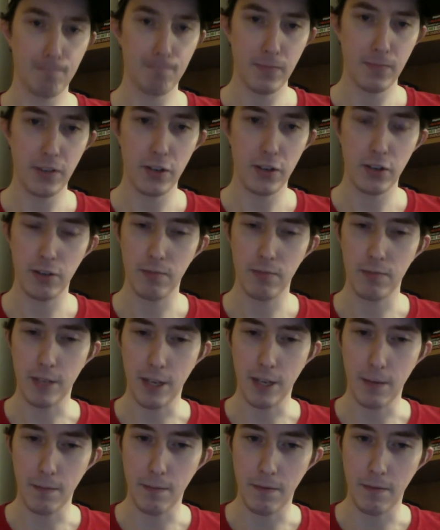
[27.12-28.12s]
Just get,
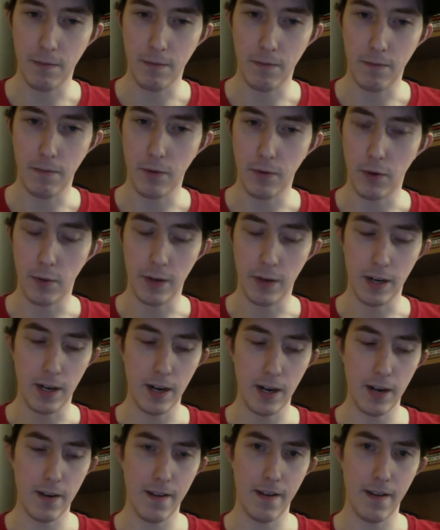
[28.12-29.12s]
before we get
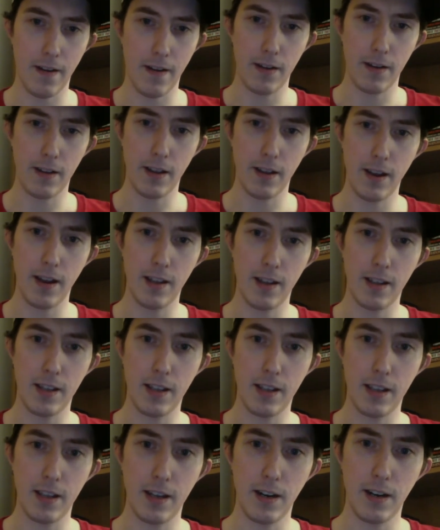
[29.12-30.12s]
into it,
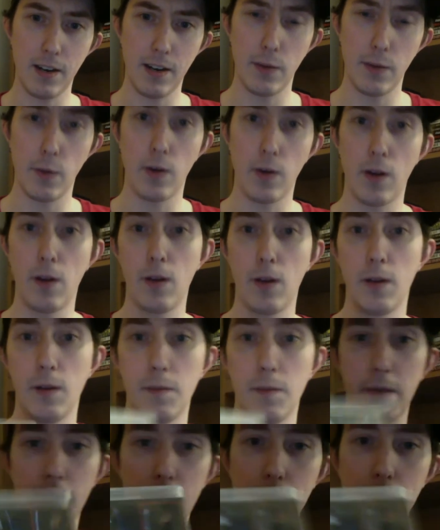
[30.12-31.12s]
get into it all,
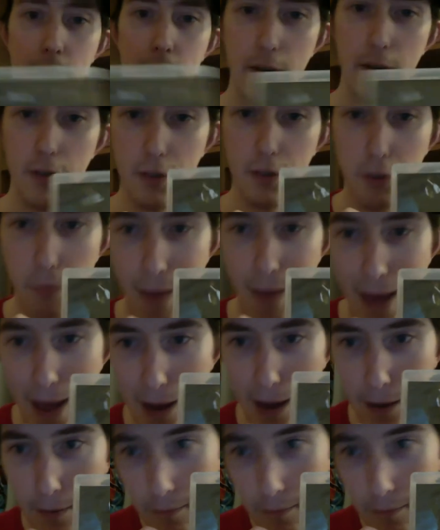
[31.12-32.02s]
here's the back.